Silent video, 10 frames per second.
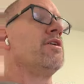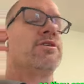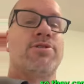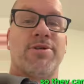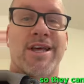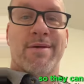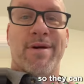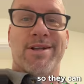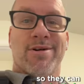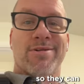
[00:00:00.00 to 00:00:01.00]
so that they could make
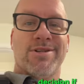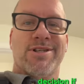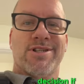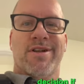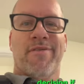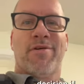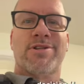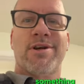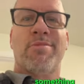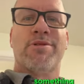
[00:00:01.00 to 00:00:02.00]
their own decision if it was
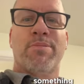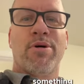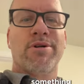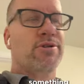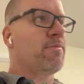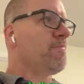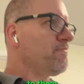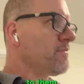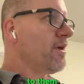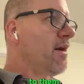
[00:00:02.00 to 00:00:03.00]
something that was important to them.
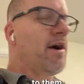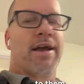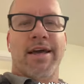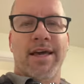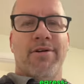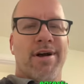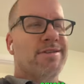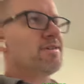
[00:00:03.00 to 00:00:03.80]
All right, egress,